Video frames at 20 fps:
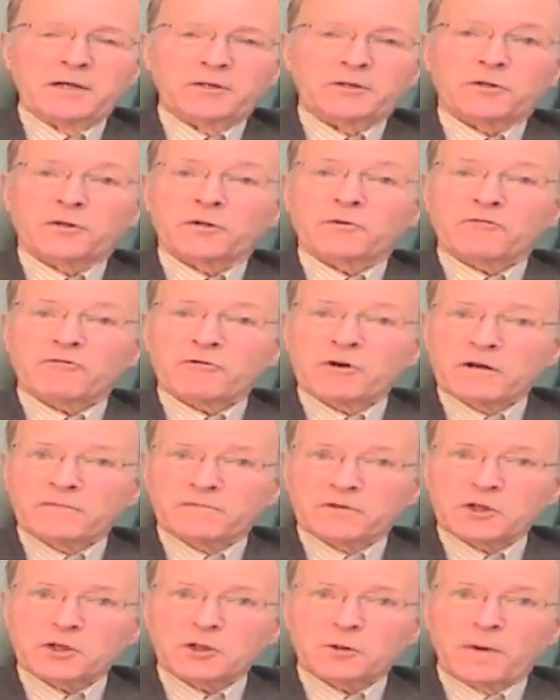So the three
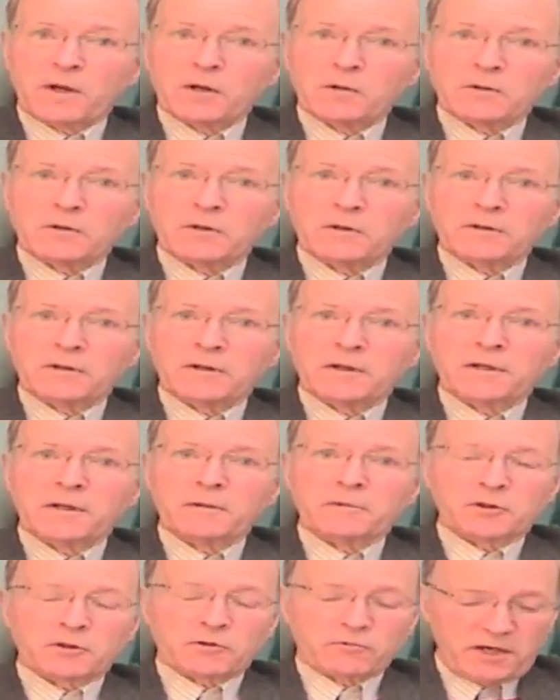of us spoke, and
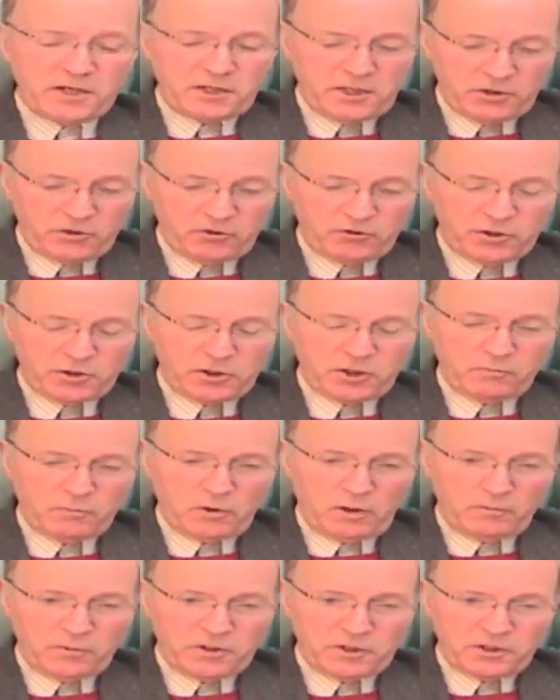there was great interest in
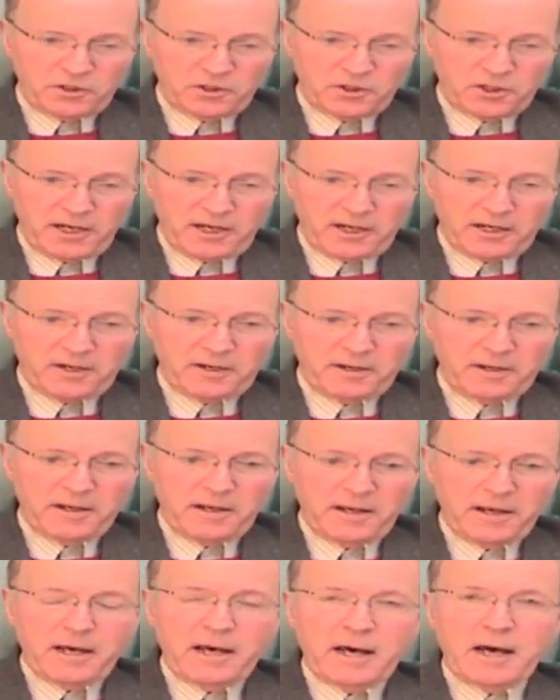what we'd said.
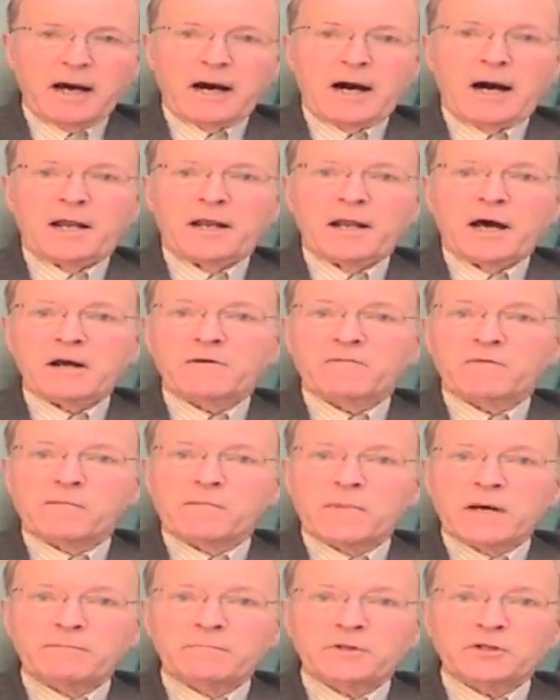And I
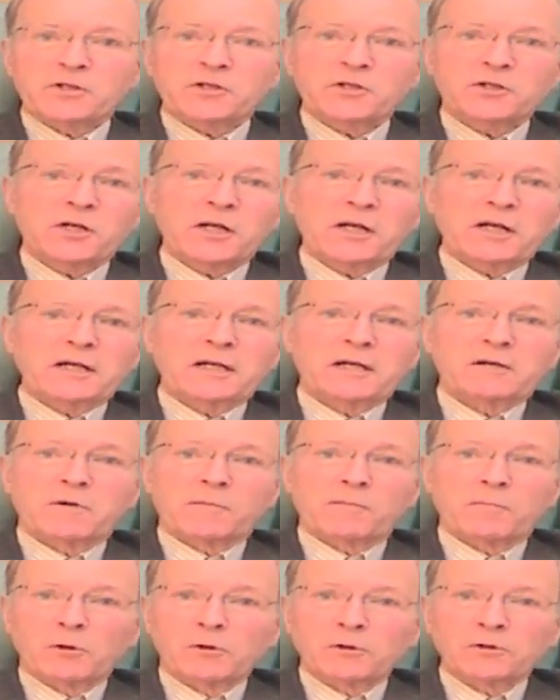remember distinctly a
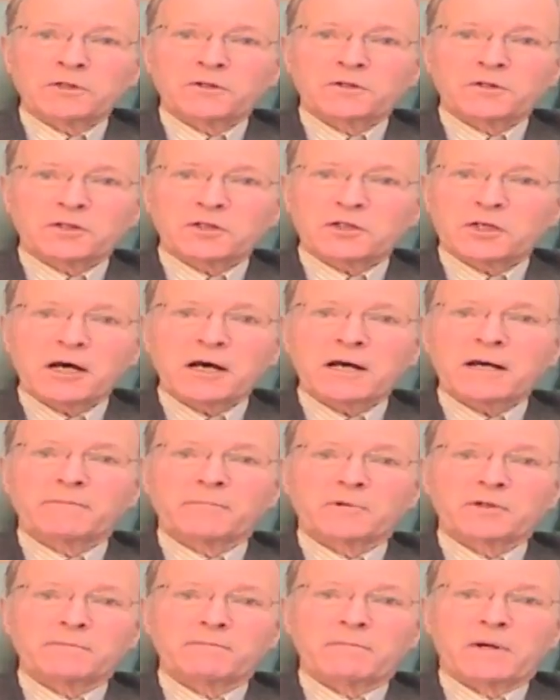report in the
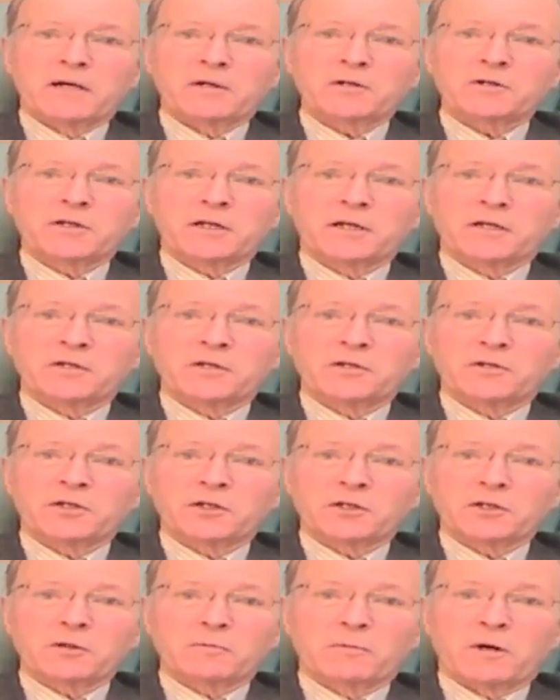Times in March
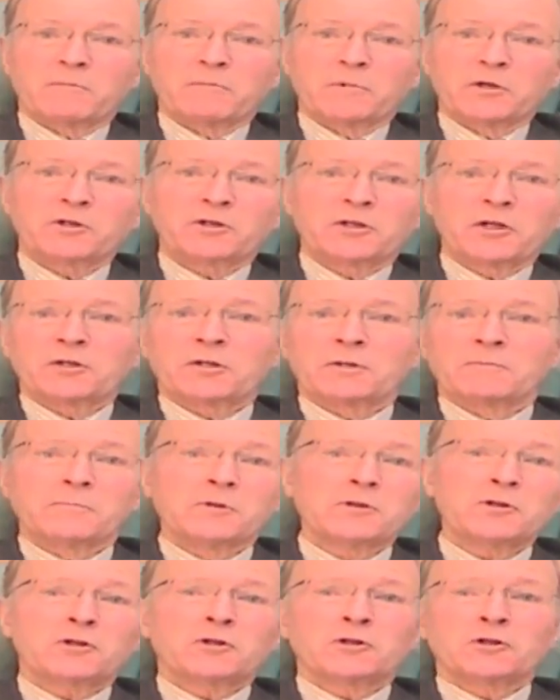1961 which said that
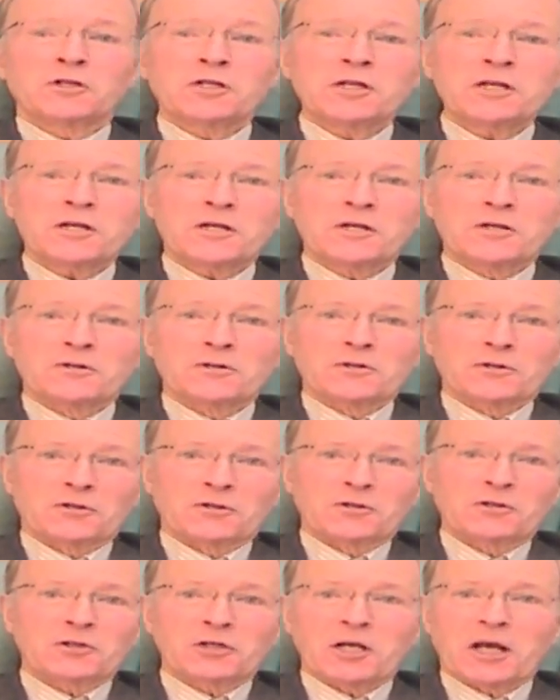Mr. Deakins
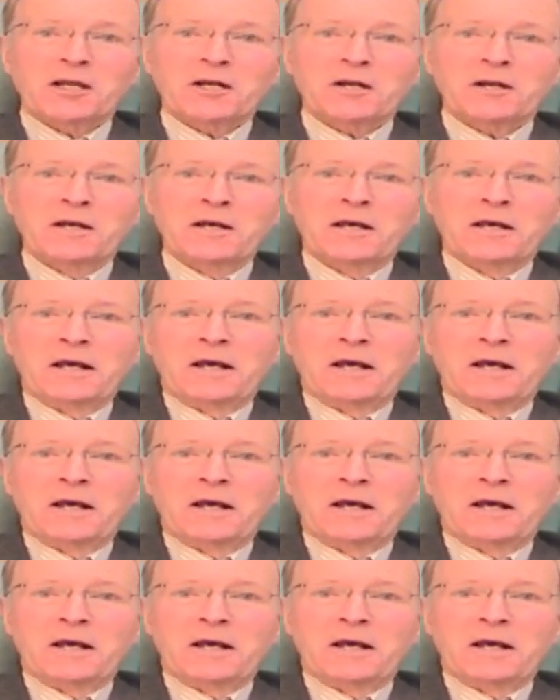had said